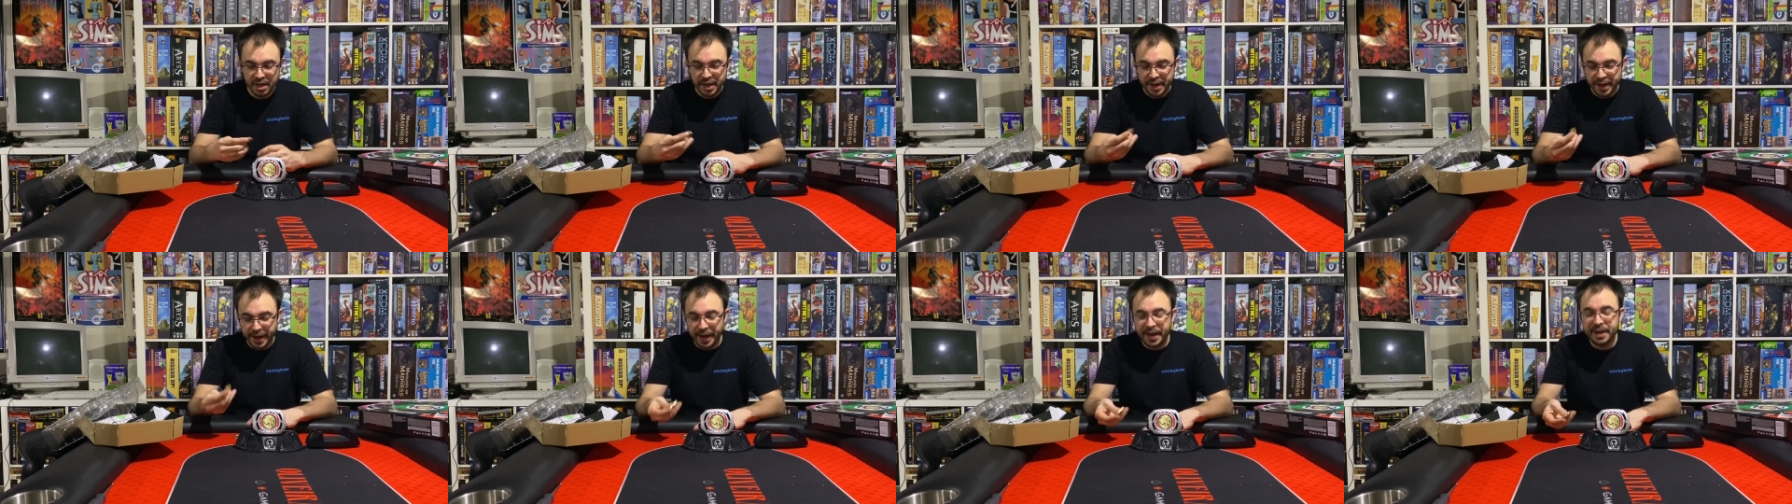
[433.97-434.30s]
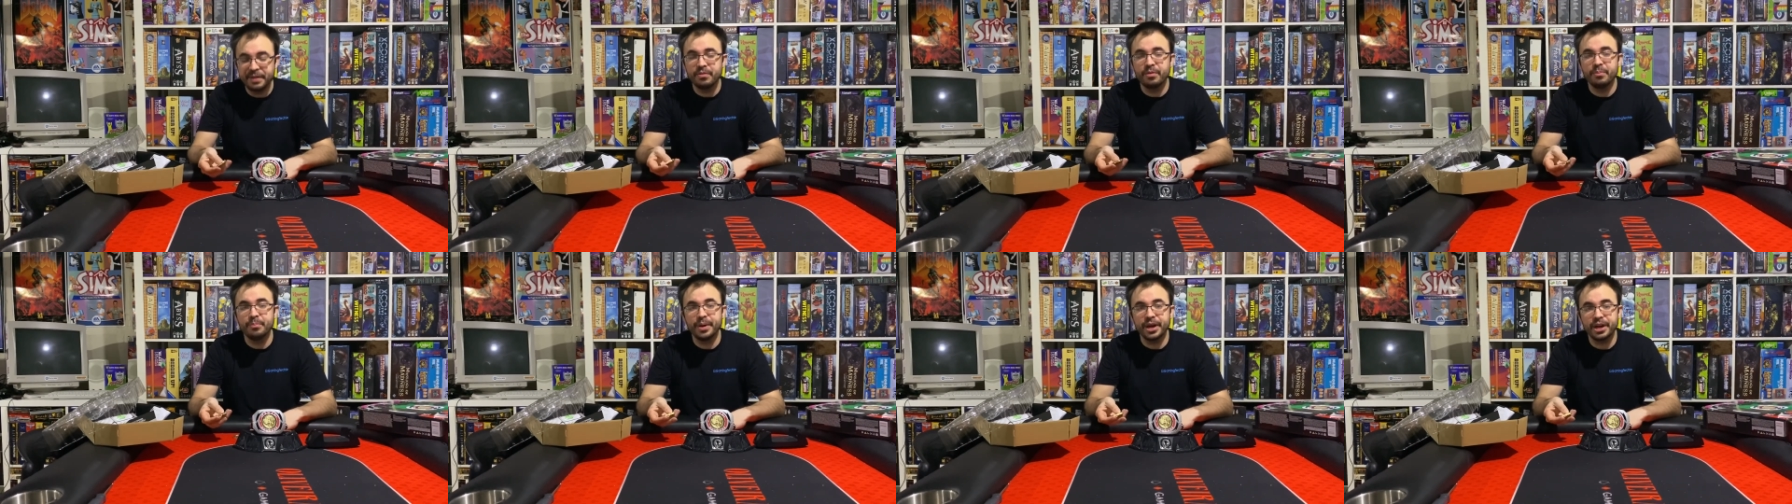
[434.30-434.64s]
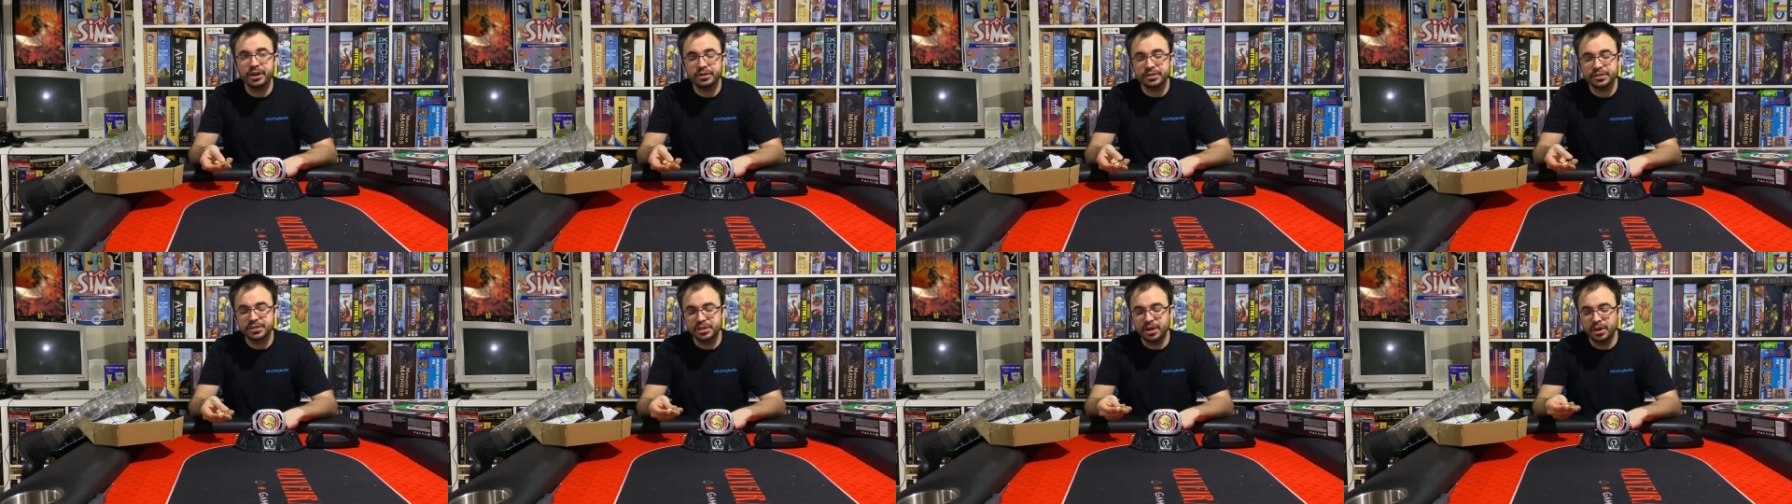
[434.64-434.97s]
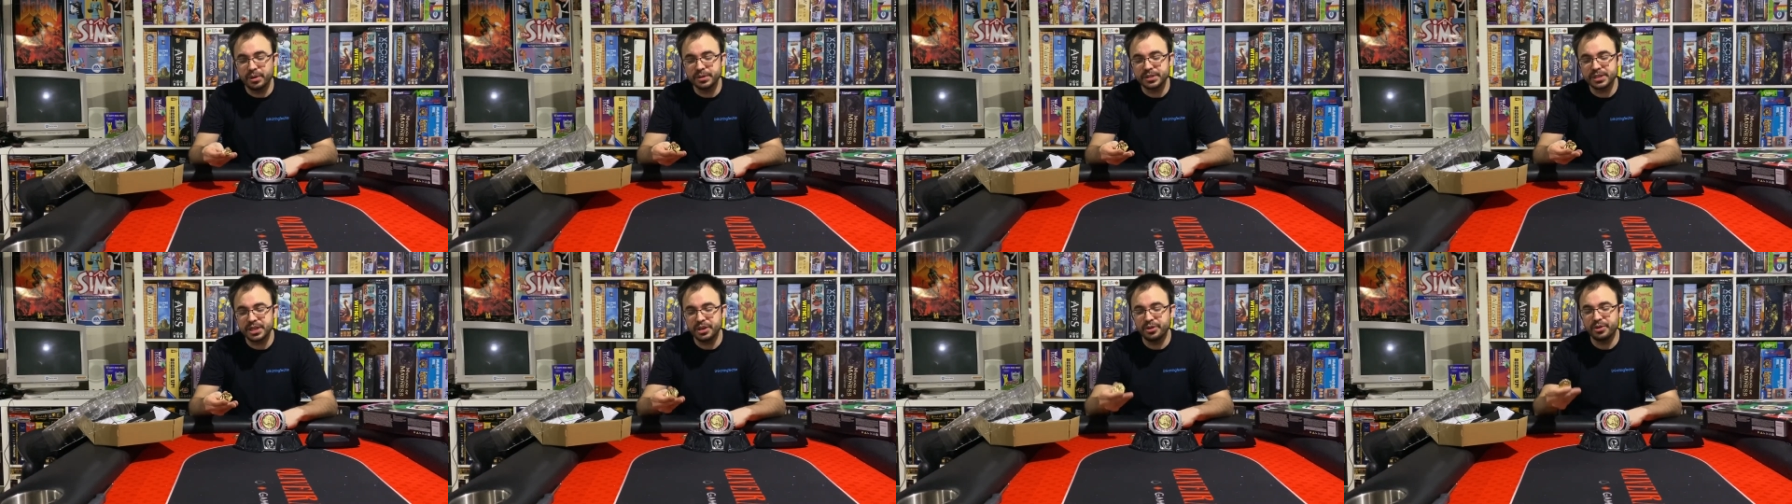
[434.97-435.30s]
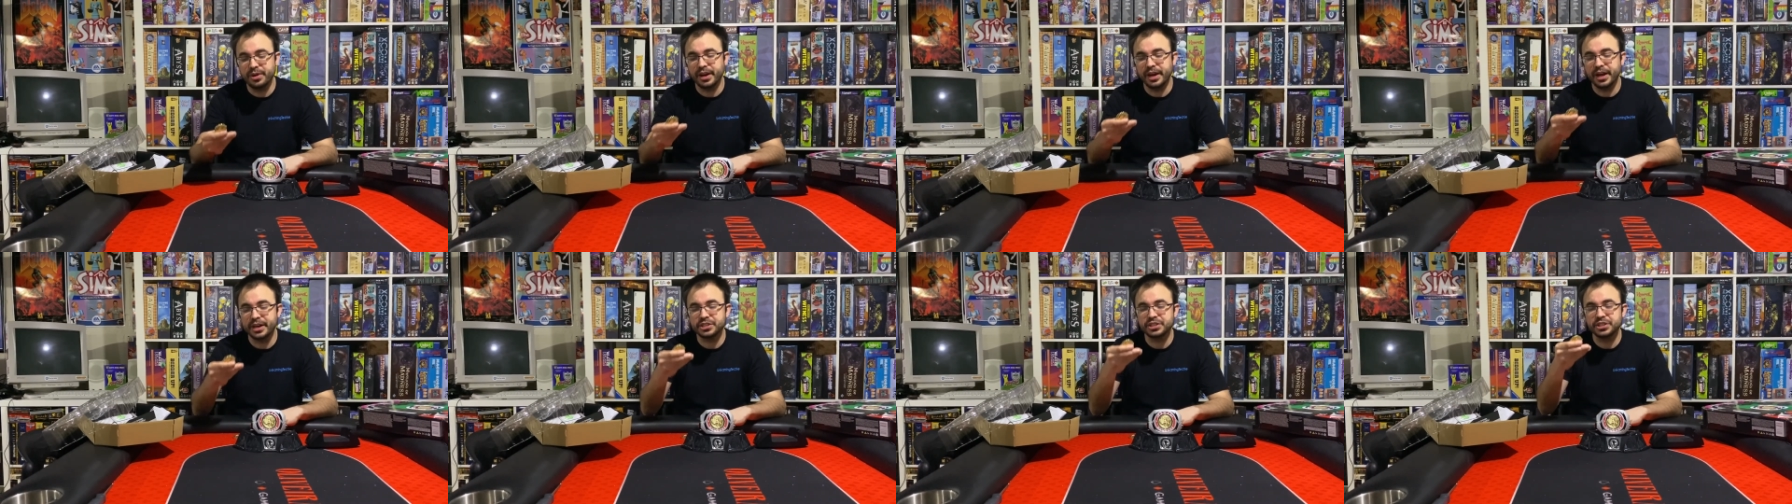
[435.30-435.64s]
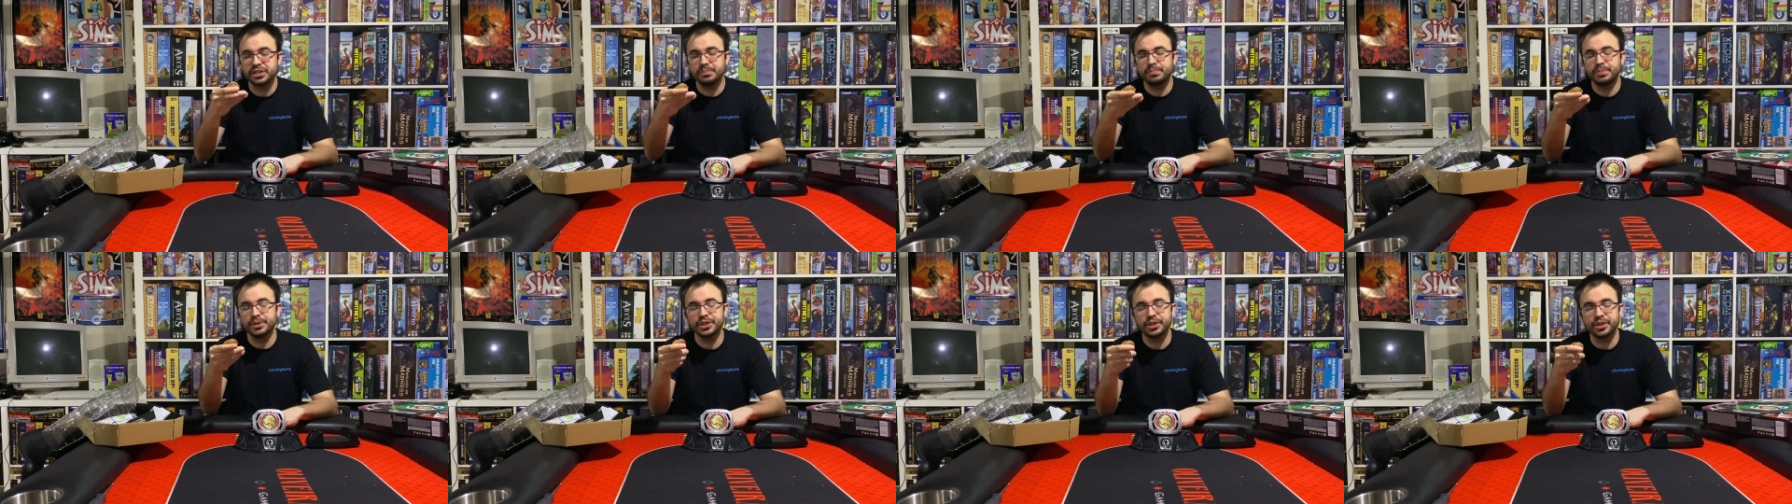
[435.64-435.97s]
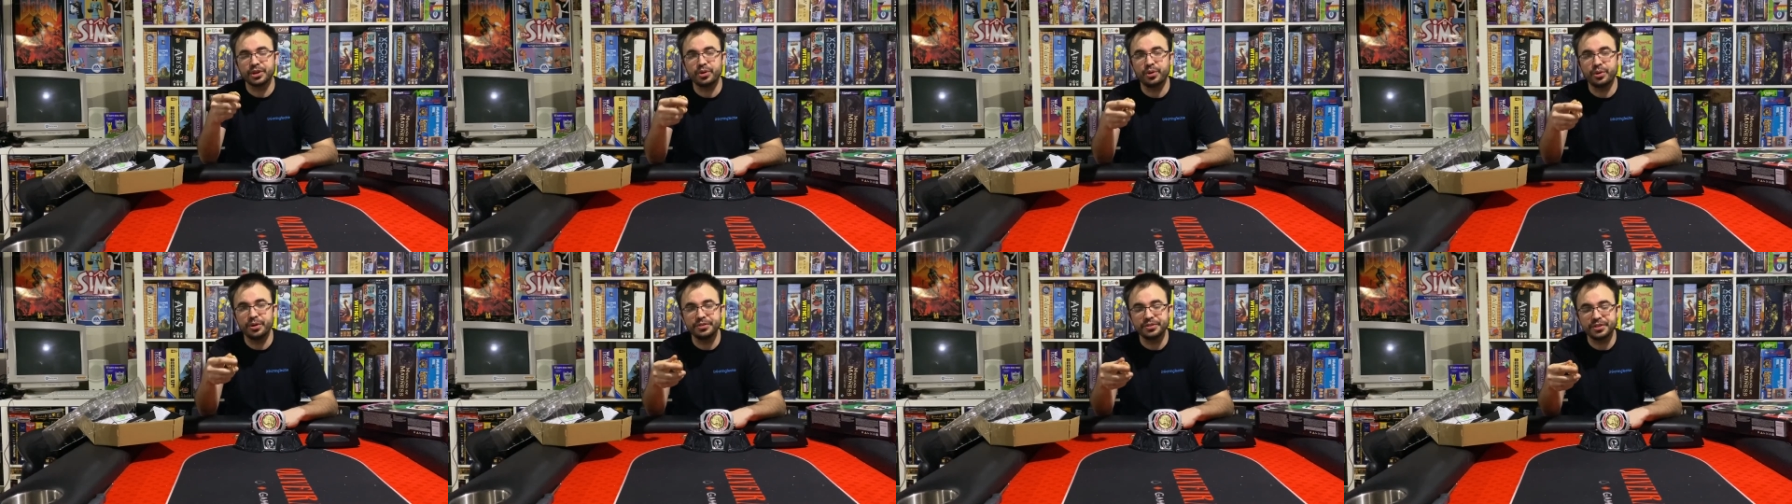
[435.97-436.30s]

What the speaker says: And even better so is that you can actually put the coins